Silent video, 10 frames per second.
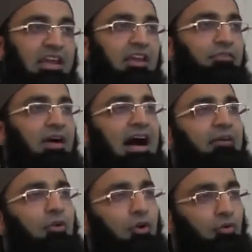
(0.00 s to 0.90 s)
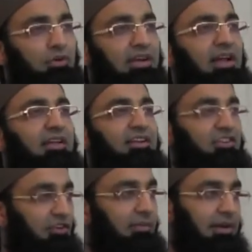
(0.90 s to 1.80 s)
If I was going to yell and
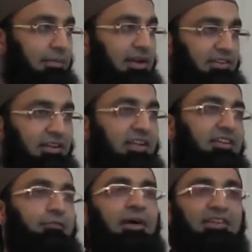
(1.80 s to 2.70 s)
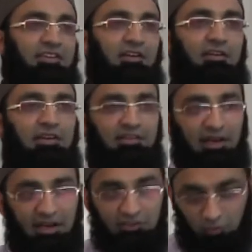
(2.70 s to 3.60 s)
scream at my son, let's say if my son, he's in
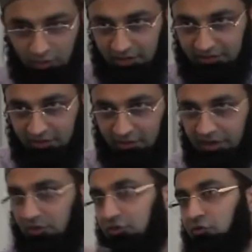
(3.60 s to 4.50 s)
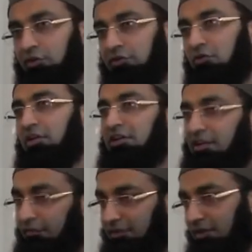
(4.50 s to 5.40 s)
high school, let's say, right now he's 2 years old,
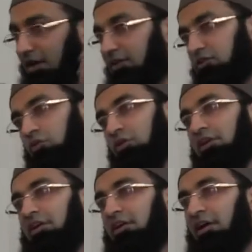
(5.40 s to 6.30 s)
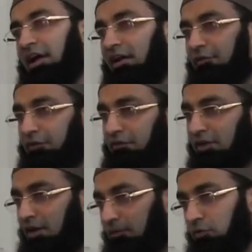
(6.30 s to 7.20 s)
if he's in high school, and if he
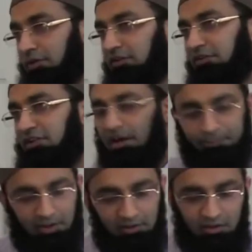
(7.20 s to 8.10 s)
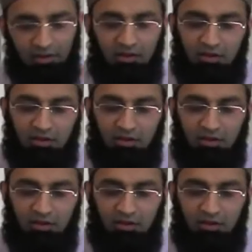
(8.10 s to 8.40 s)
will come to me and he will say, Abba,